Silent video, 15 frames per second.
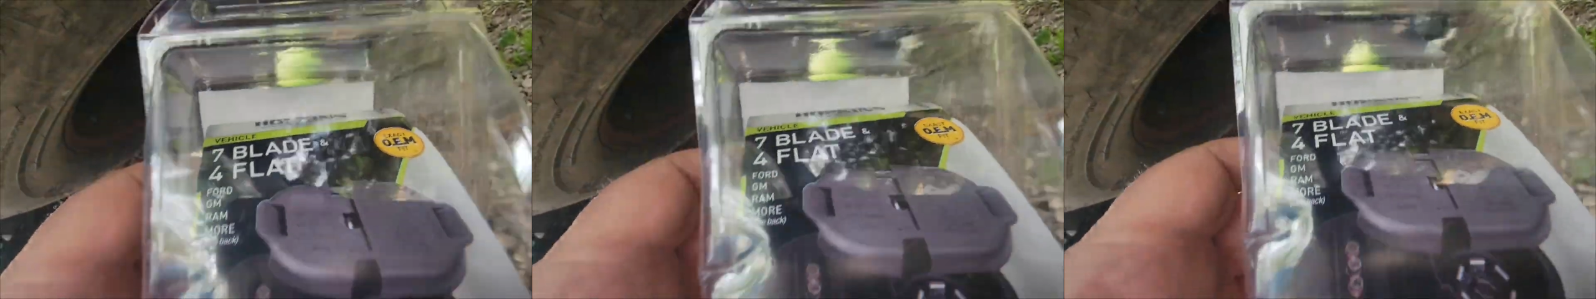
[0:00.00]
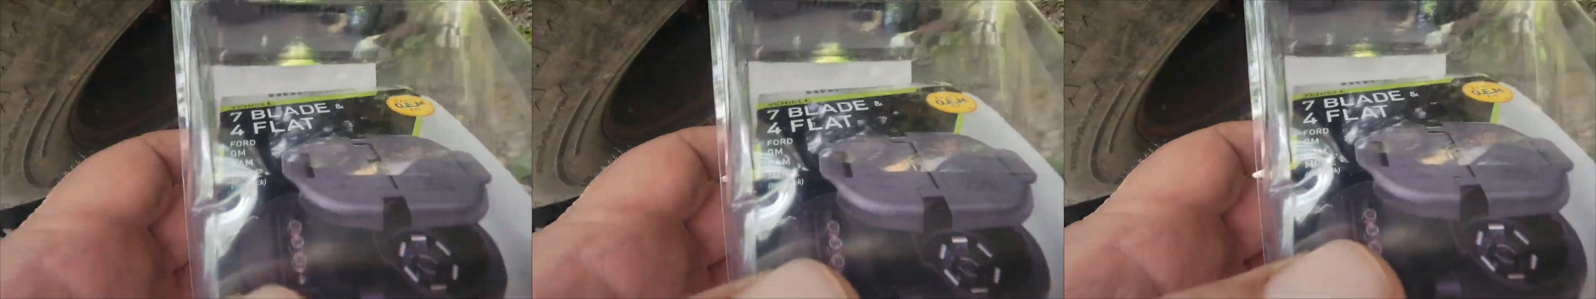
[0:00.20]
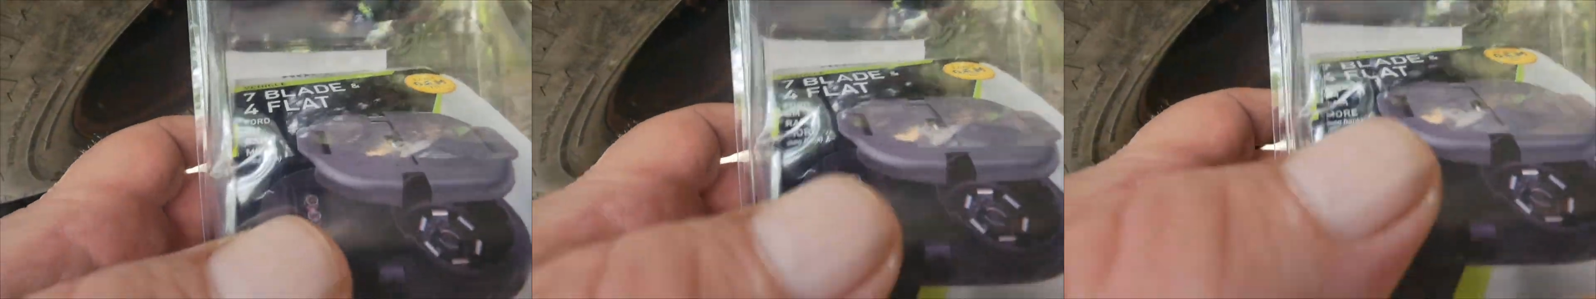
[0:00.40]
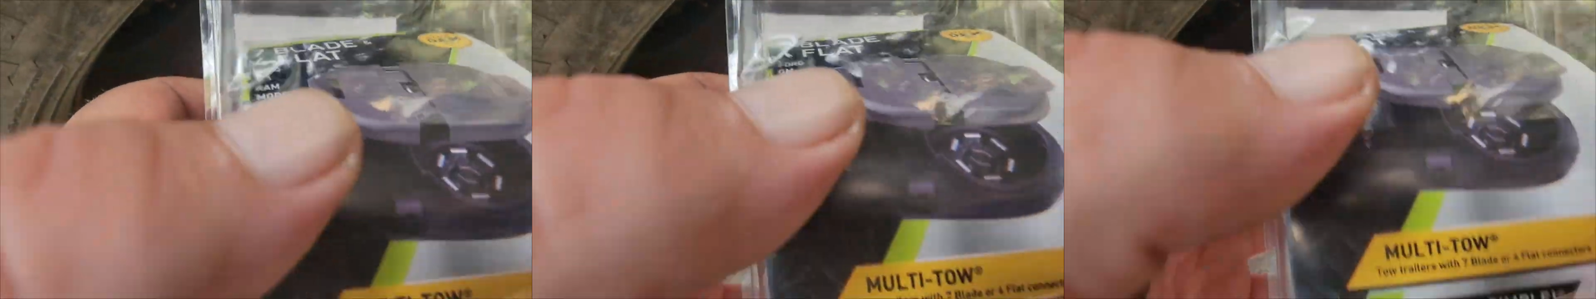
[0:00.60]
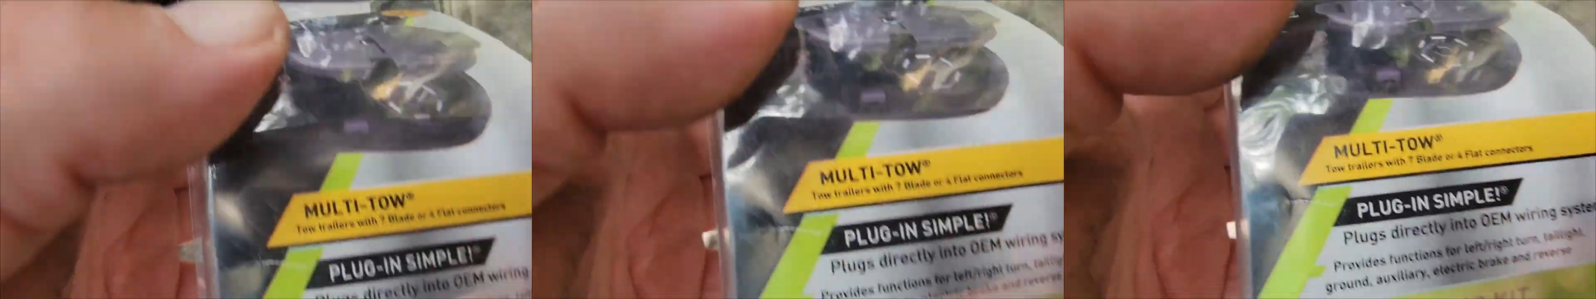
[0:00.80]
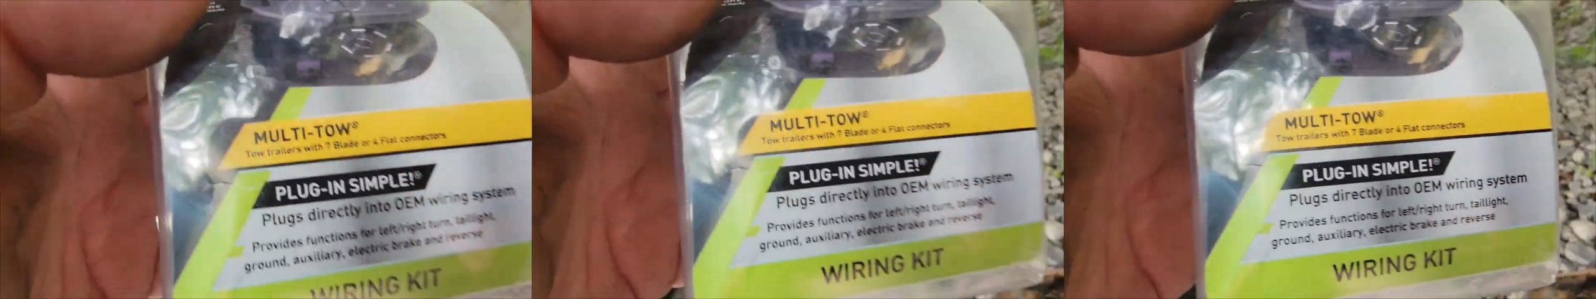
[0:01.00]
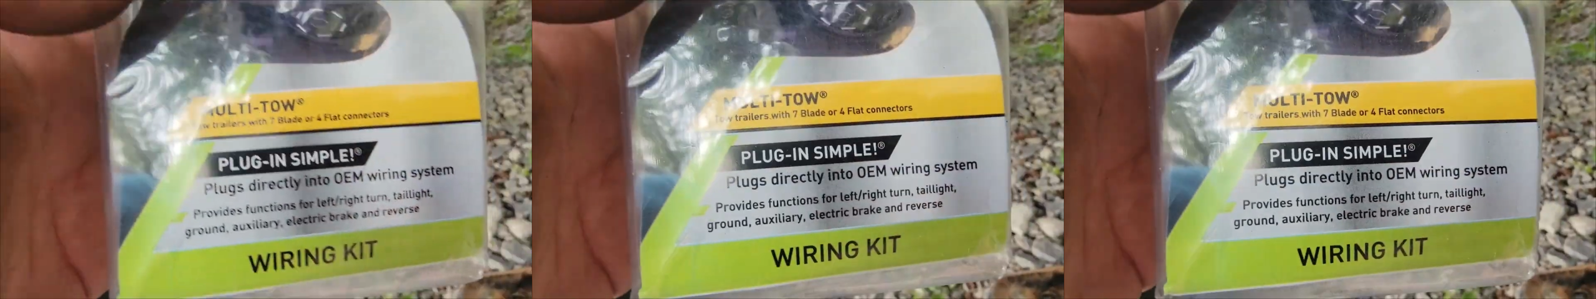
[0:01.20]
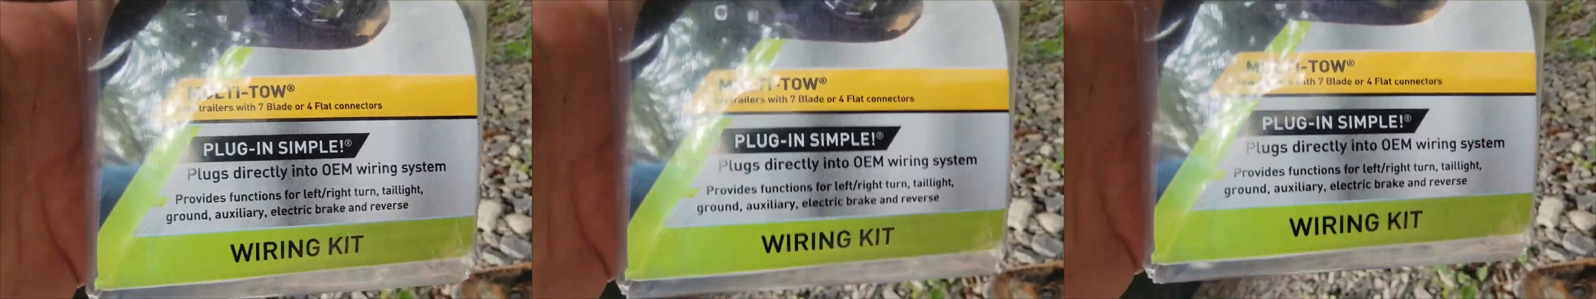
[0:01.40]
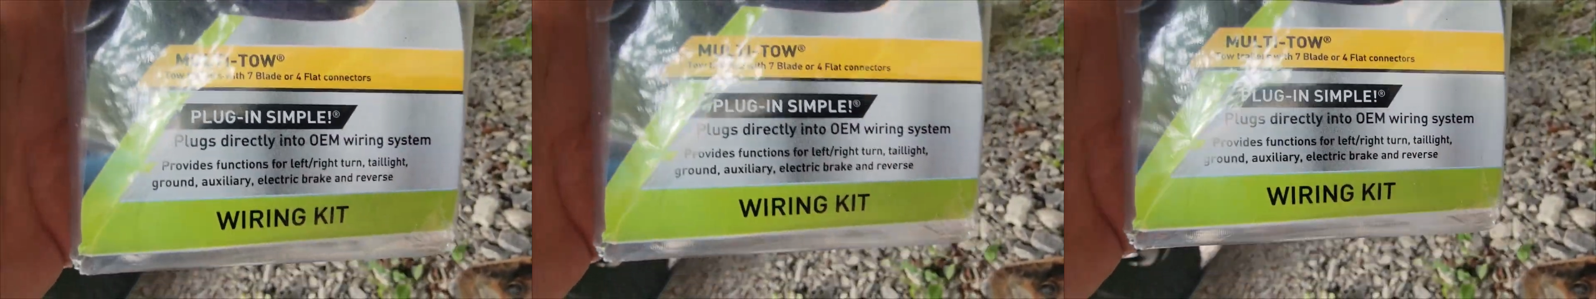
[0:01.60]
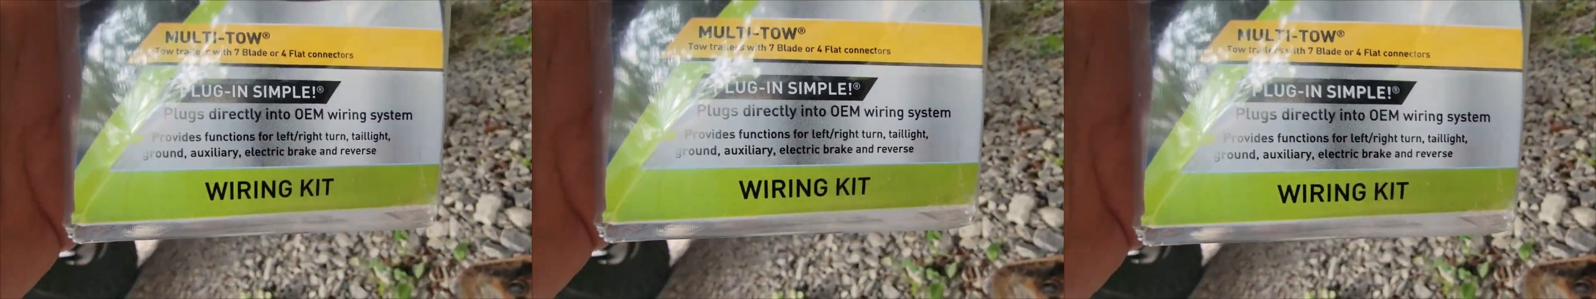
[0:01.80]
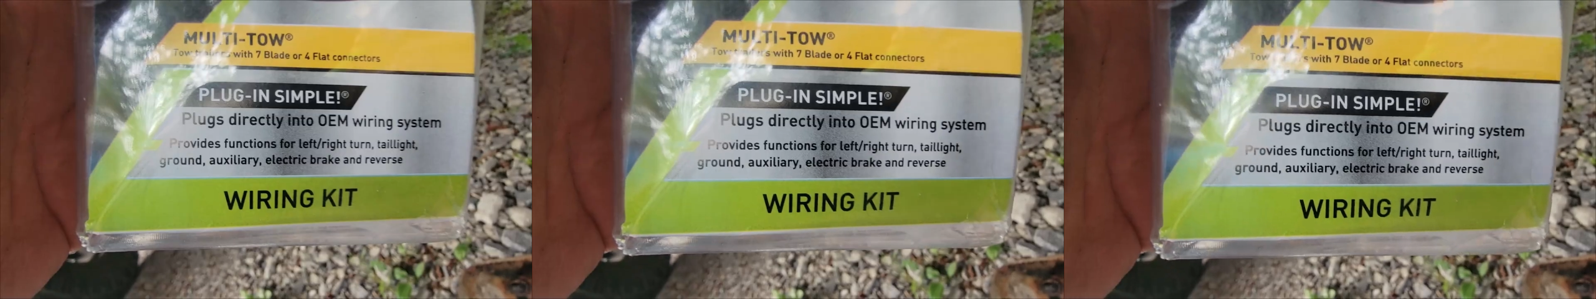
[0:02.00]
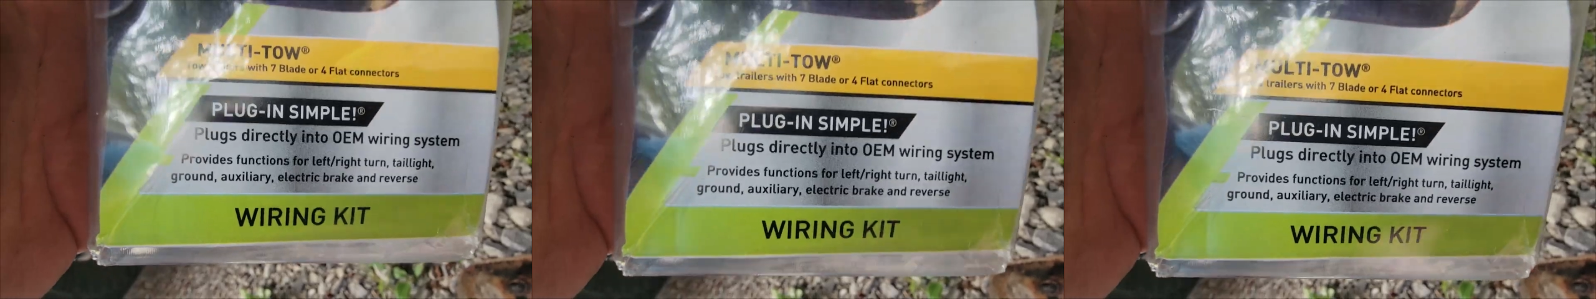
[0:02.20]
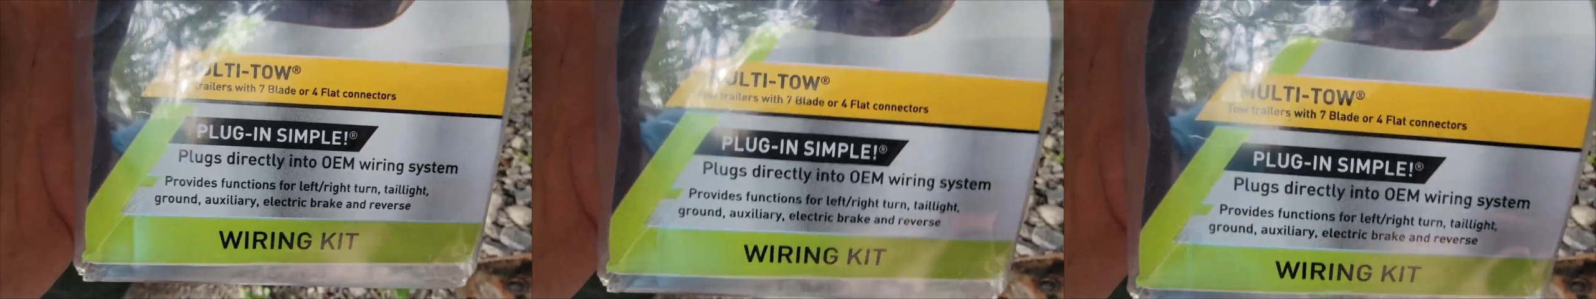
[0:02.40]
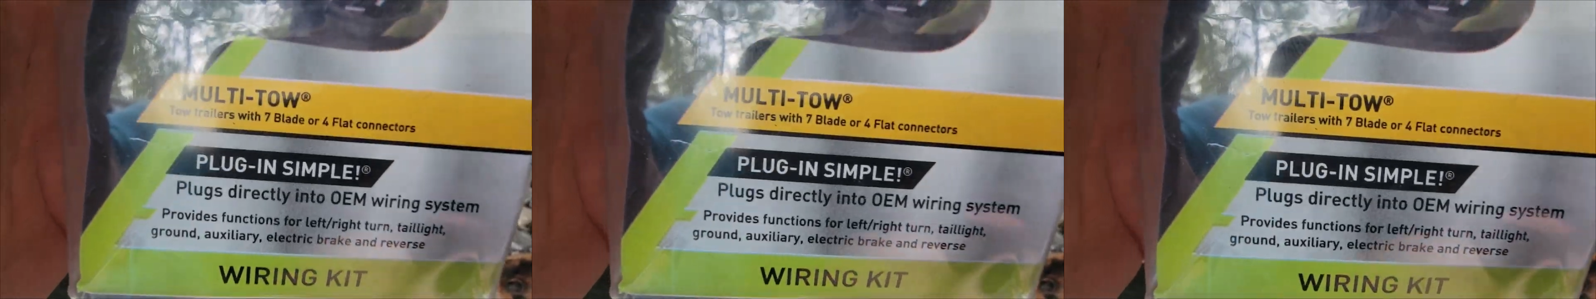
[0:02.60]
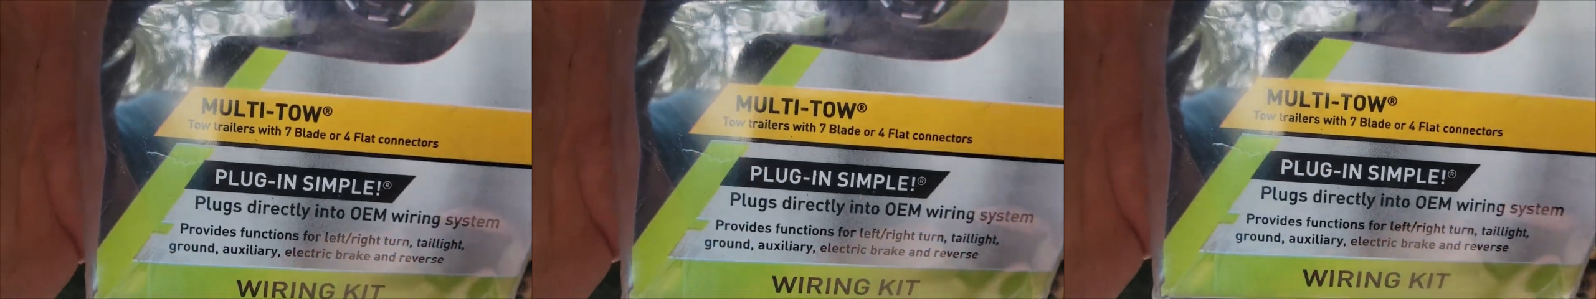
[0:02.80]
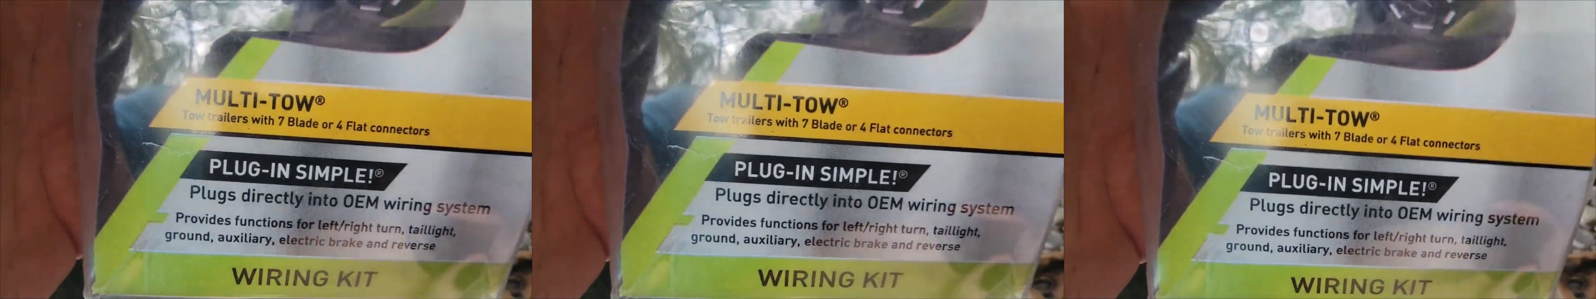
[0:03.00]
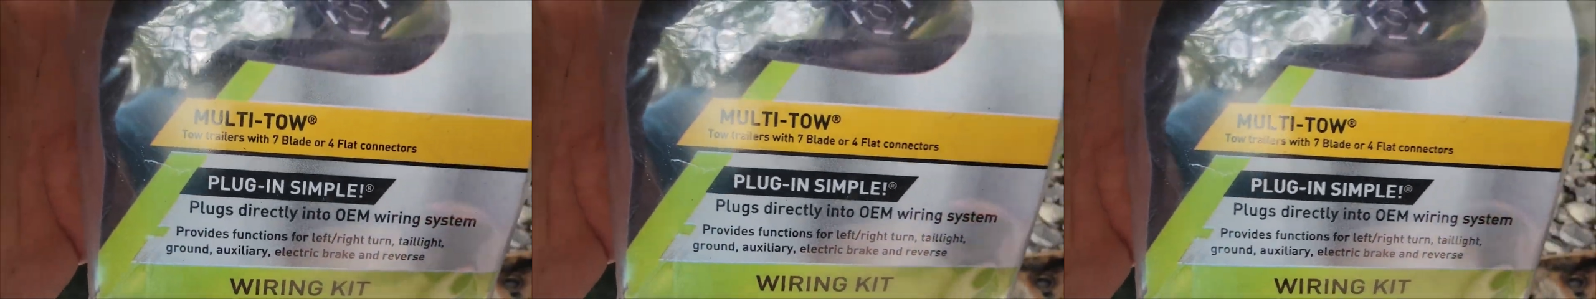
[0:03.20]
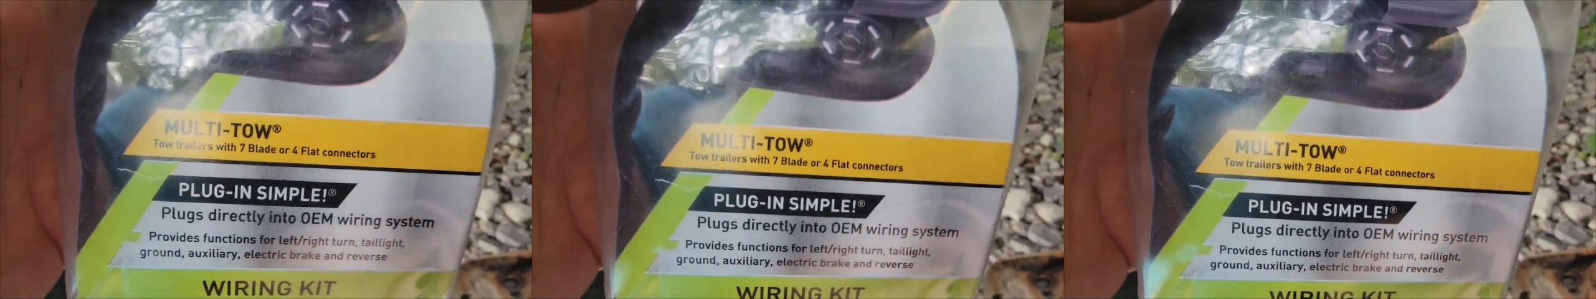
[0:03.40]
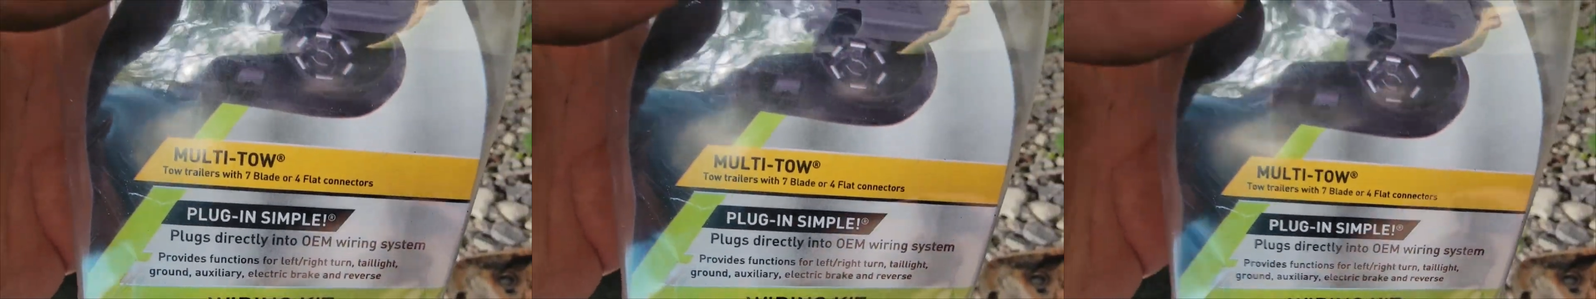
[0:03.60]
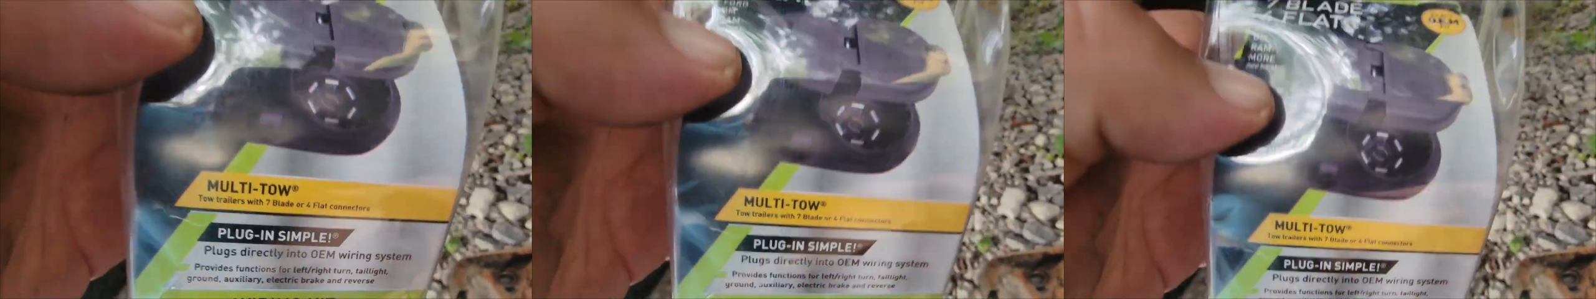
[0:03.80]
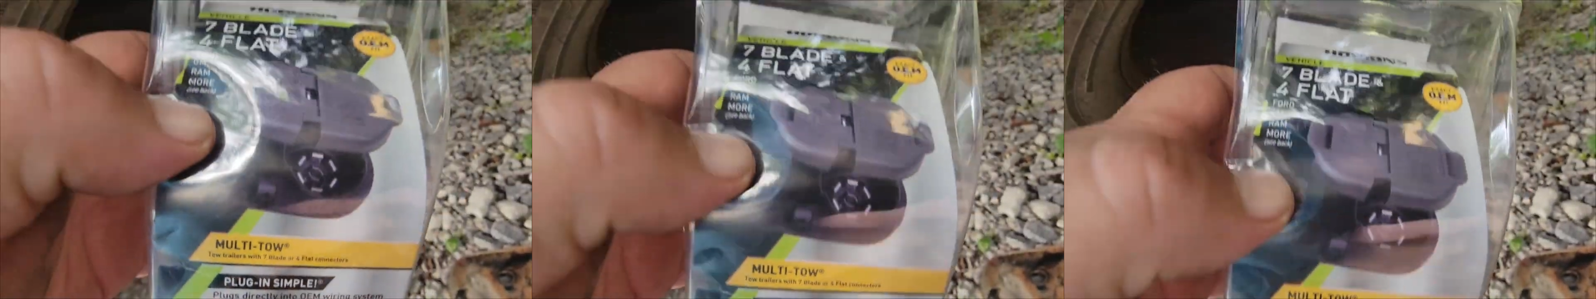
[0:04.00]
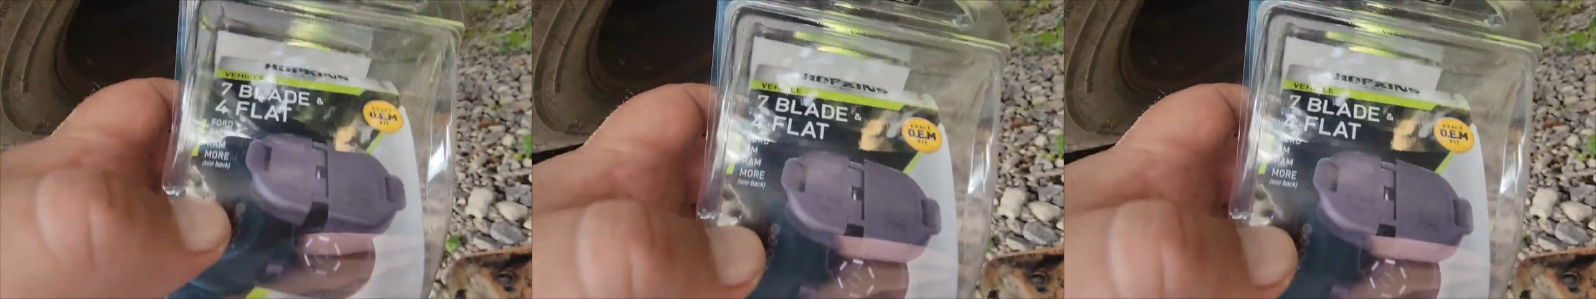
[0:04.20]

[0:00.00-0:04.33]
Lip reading: (no speaker visible)